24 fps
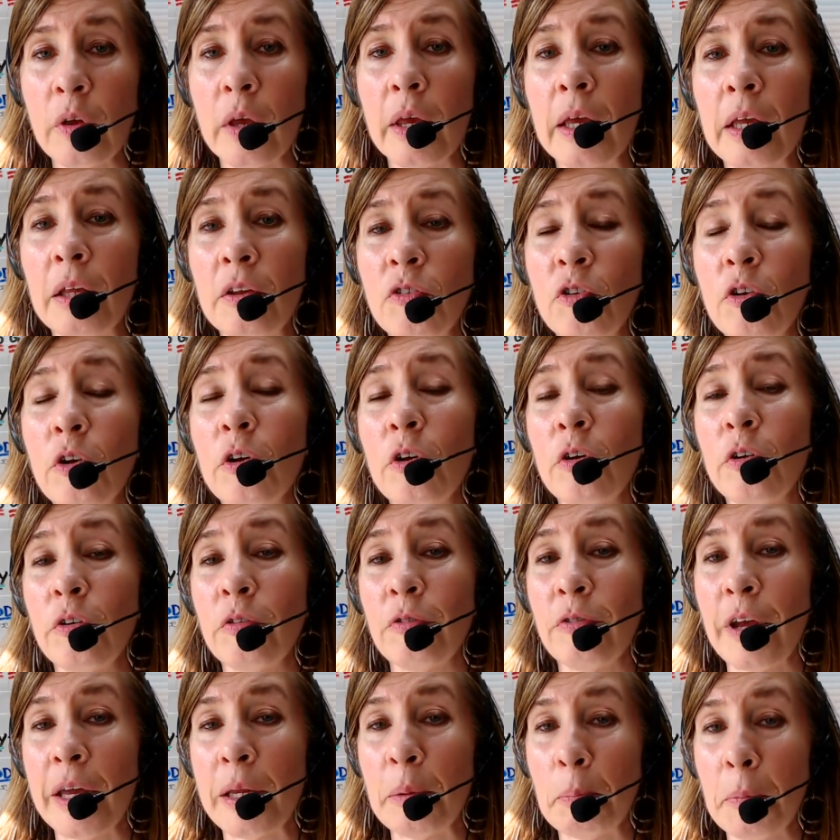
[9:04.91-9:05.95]
into your
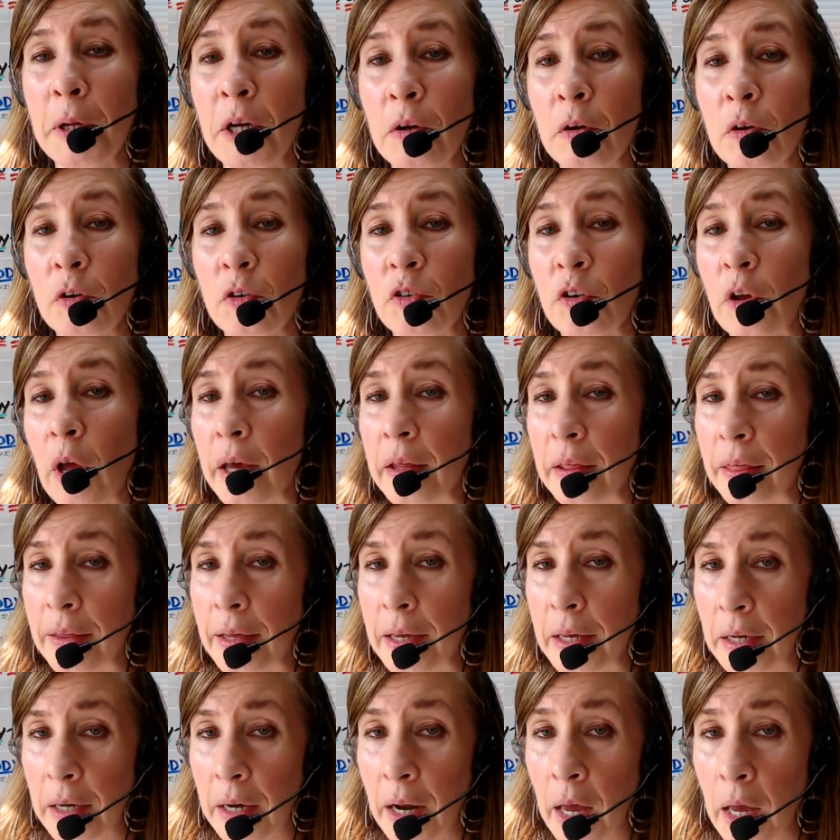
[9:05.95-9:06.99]
divine marriage. I
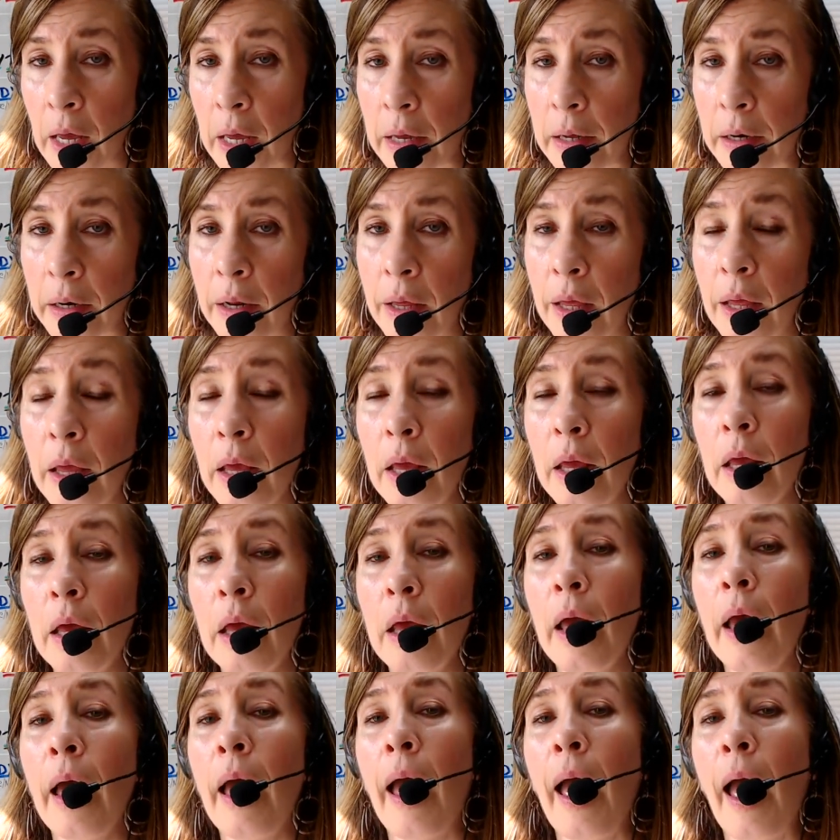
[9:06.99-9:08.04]
think not.
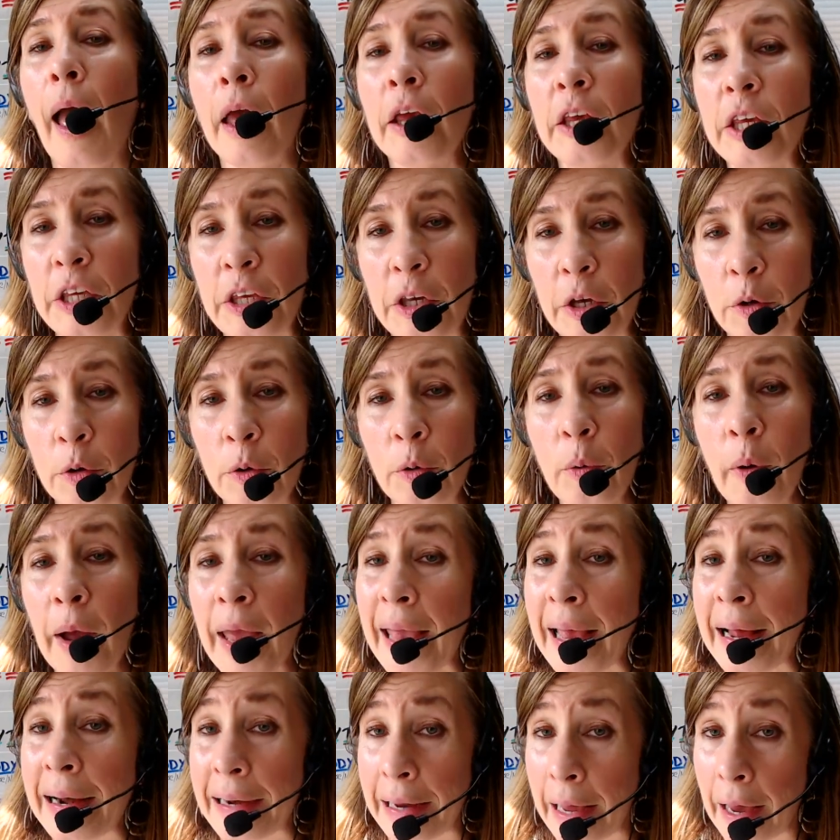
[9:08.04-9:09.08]
You
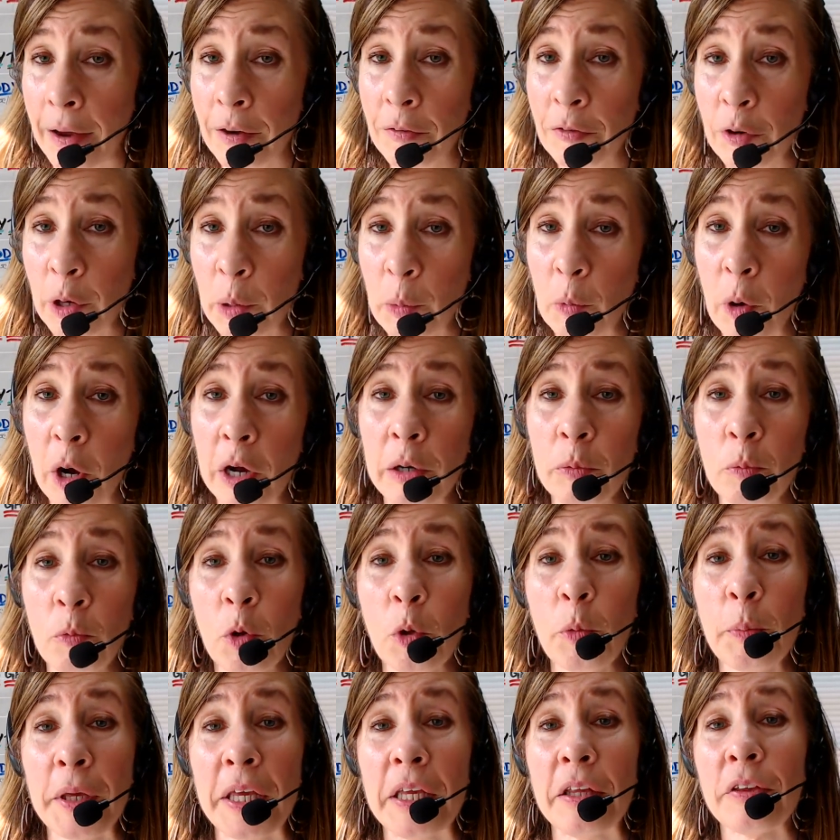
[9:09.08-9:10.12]
and everyone will
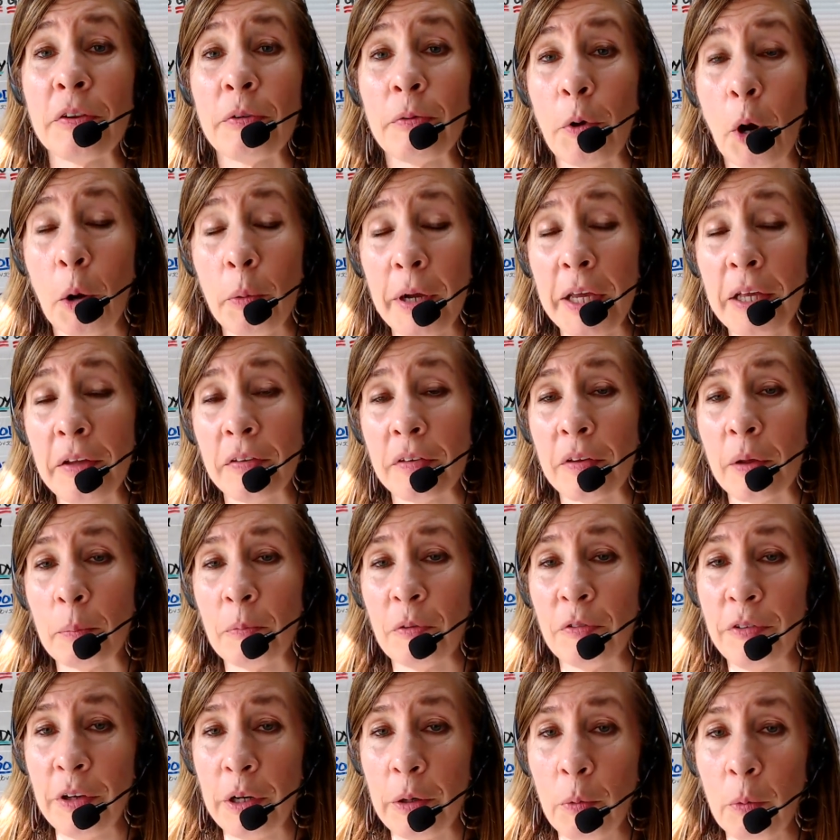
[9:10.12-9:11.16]
be throwing some
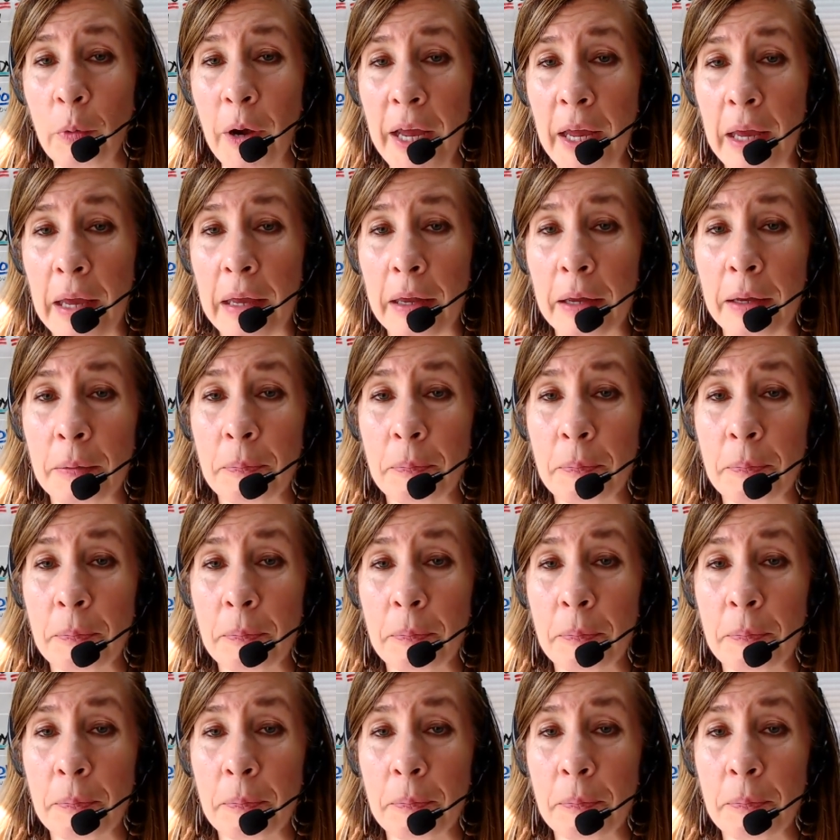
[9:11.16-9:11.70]
of it away.